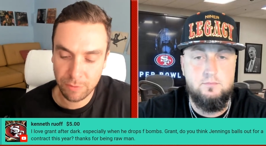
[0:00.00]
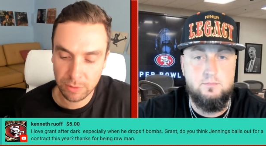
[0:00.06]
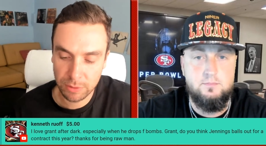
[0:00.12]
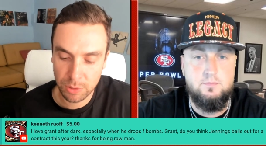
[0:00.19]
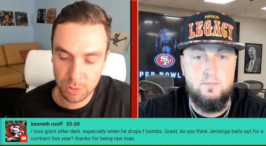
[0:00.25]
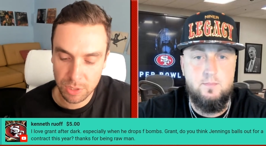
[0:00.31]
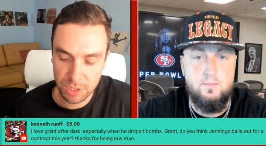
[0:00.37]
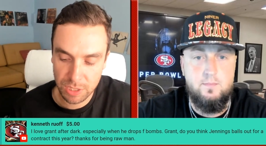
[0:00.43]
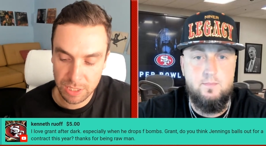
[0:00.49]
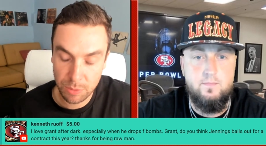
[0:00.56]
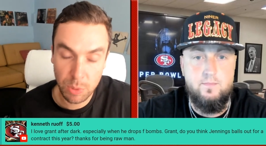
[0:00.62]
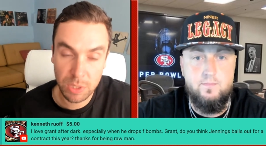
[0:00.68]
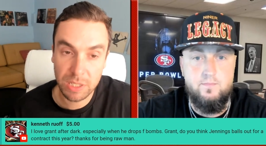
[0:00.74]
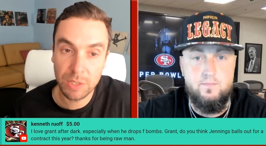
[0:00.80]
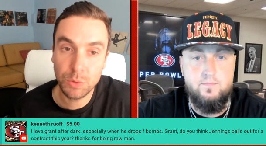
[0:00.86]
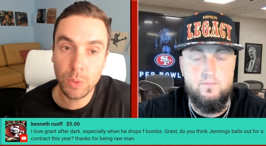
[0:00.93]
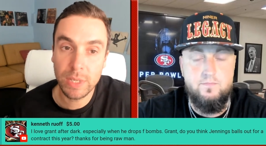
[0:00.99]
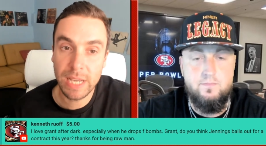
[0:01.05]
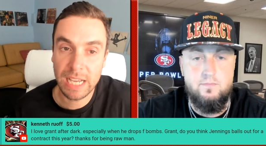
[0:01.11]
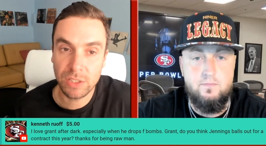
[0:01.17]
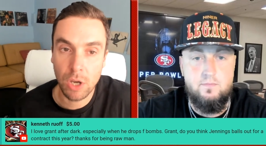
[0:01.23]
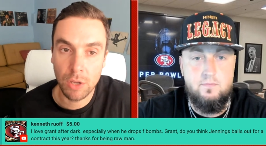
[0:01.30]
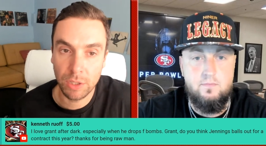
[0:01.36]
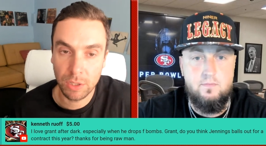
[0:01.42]
Speaker 1: halfway through the season. It's what he
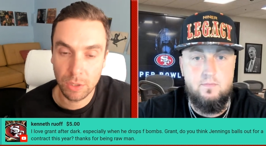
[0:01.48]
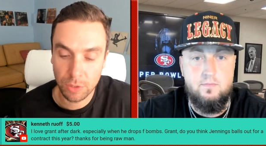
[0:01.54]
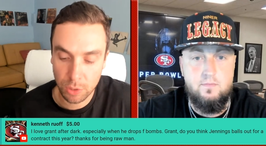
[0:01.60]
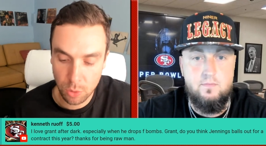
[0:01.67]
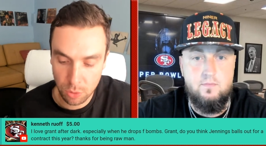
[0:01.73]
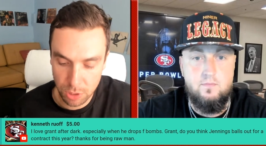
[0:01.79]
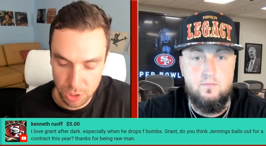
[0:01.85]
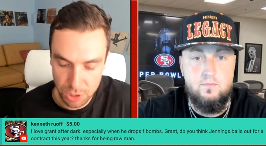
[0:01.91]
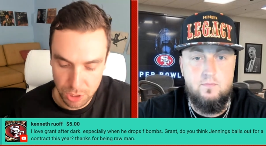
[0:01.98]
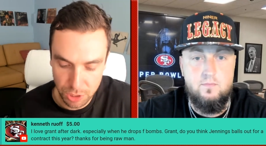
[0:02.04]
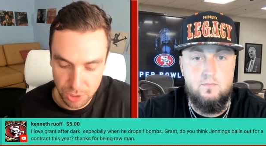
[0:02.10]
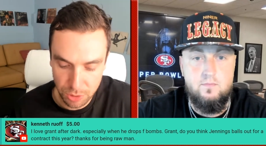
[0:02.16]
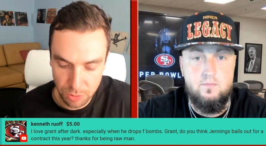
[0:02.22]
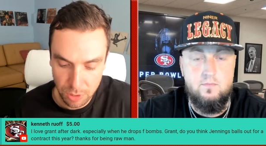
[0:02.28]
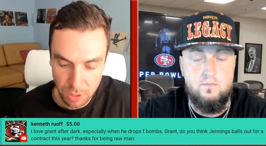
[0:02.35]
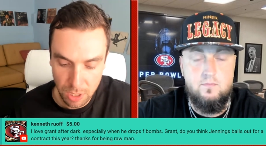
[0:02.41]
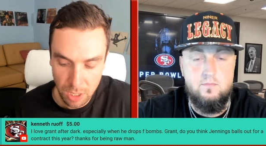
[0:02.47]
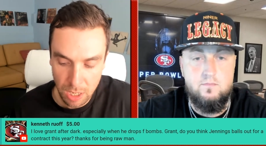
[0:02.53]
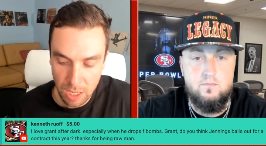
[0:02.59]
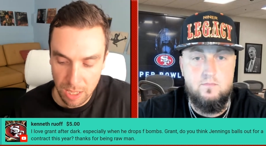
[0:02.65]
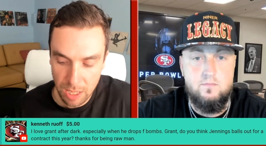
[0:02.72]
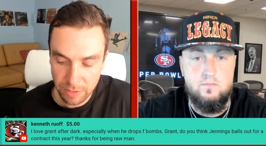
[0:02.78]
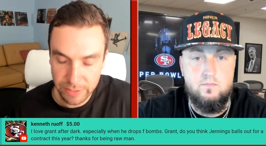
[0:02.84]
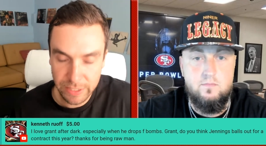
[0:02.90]
asked all the corners to do.
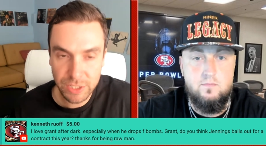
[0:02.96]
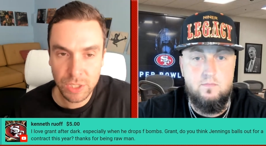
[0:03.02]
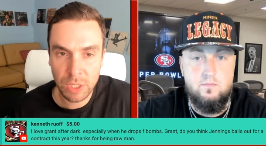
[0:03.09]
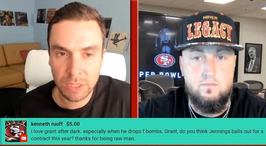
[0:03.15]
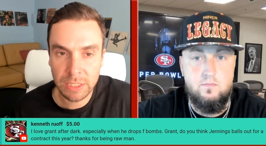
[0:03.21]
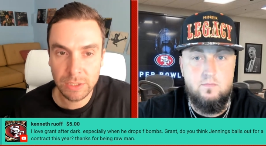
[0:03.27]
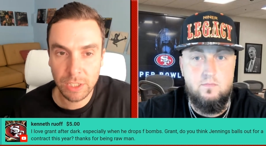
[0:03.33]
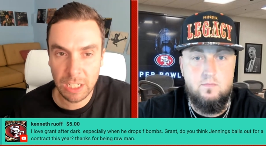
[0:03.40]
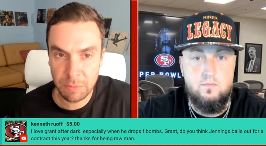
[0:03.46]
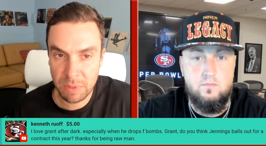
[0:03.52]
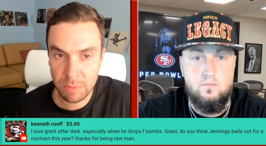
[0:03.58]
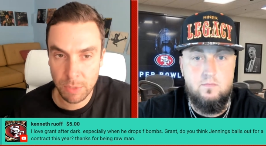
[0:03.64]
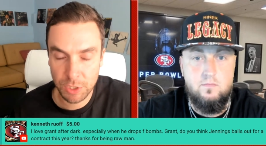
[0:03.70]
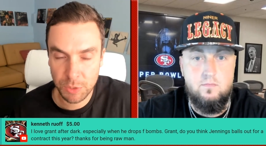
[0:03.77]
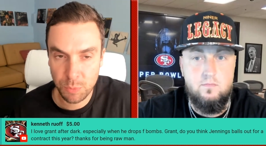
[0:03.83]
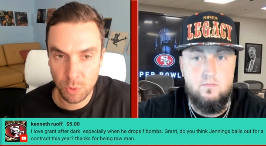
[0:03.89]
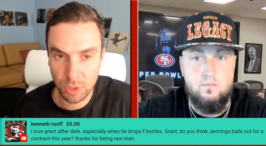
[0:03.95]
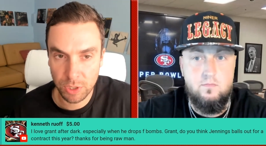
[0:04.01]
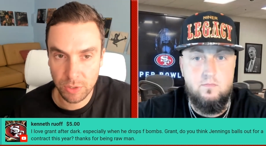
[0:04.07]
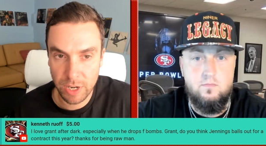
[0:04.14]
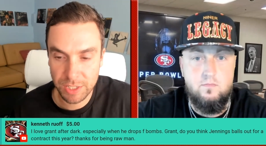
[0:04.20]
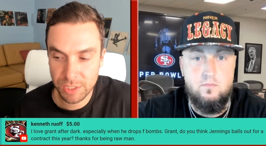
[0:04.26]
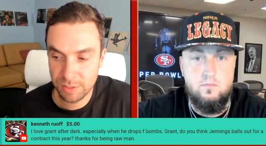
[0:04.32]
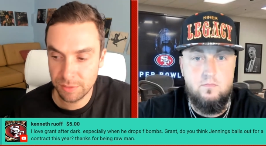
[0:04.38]
This year, I think they're going to be much more
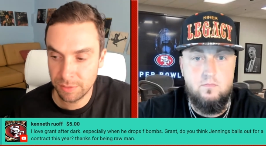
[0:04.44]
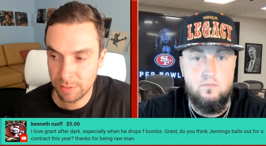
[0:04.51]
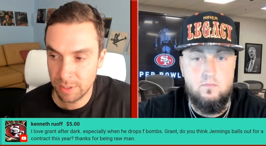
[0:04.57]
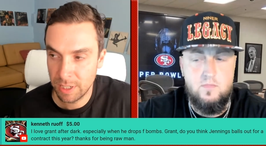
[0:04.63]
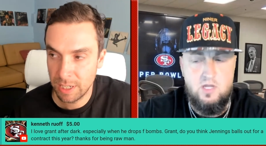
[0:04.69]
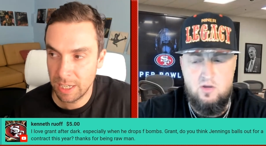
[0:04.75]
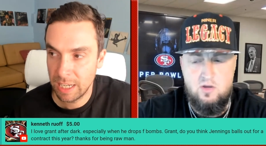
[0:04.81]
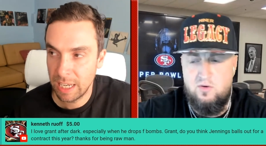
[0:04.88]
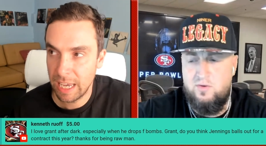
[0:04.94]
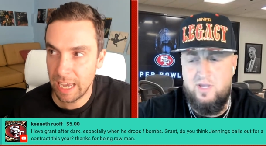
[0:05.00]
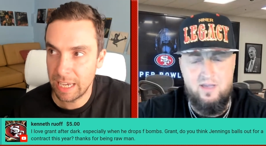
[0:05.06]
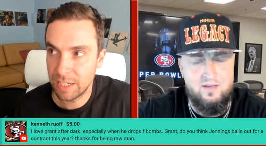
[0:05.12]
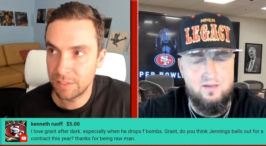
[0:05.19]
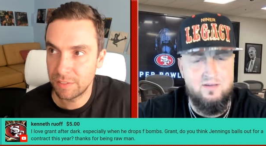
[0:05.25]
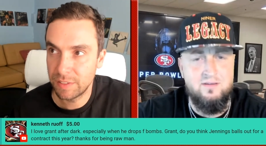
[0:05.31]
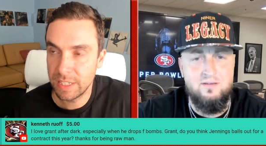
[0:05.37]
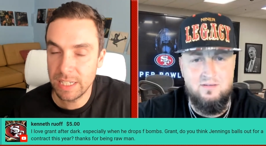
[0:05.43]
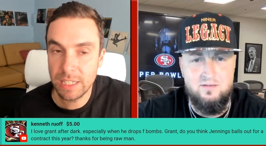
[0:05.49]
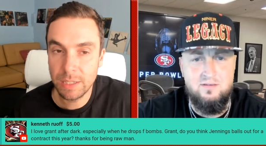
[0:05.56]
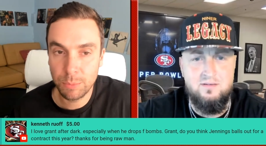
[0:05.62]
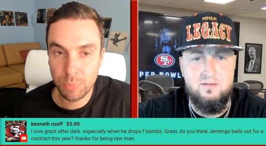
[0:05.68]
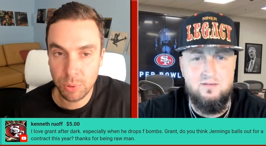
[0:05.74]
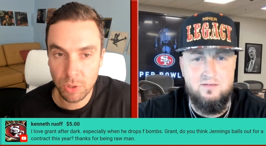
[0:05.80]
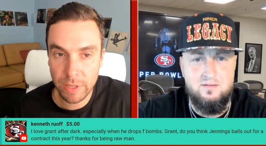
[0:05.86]
aggressive and if he
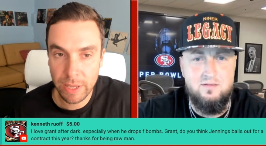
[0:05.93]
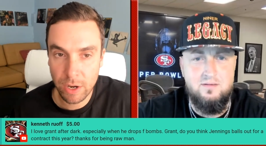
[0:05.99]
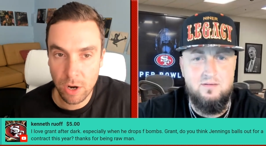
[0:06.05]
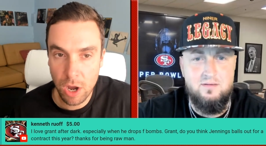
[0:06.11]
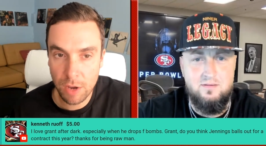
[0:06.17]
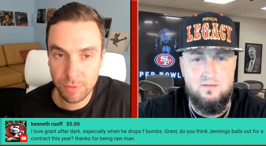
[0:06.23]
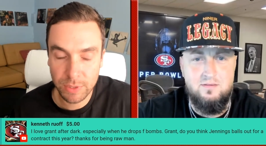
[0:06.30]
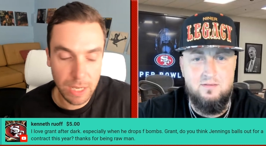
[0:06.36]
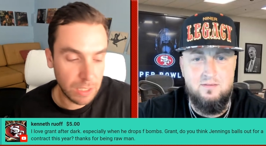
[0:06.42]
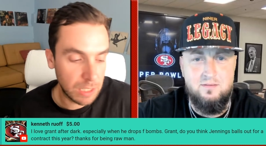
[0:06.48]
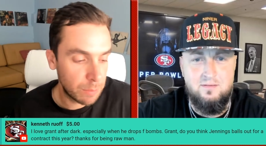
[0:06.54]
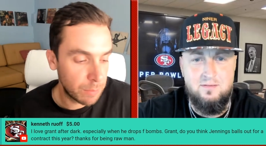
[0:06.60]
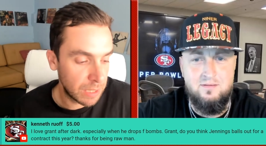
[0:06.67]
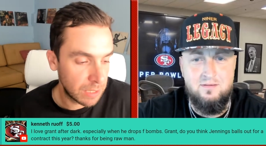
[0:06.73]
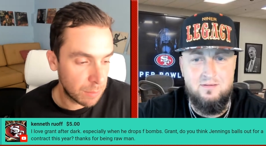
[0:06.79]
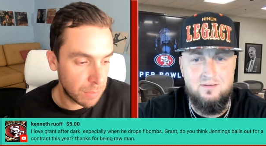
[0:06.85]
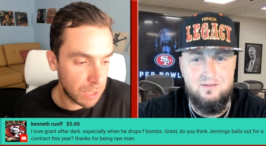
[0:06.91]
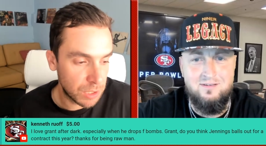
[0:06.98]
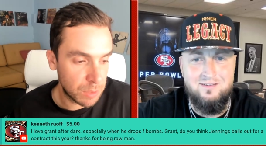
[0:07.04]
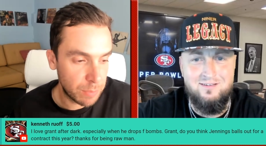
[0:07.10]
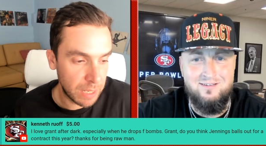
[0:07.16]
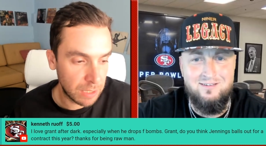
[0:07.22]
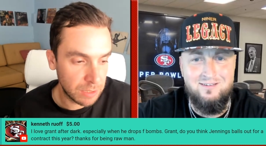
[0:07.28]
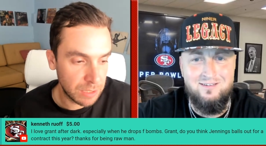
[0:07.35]
can pull that off without committing a bunch
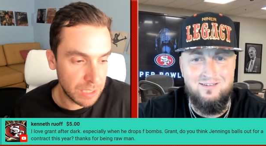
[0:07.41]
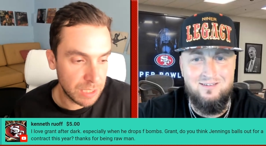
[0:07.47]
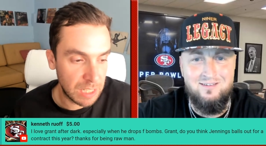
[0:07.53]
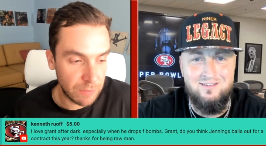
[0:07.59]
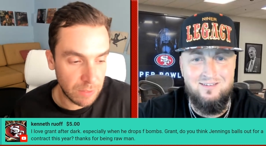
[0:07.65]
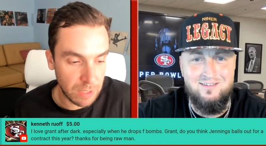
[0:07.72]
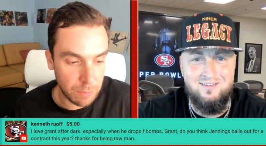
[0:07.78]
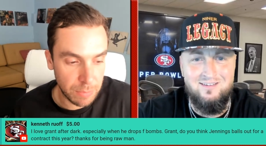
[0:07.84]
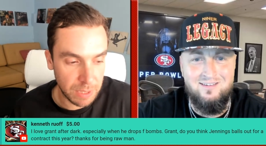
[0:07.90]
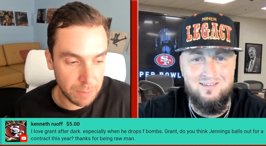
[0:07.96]
of penalties, giving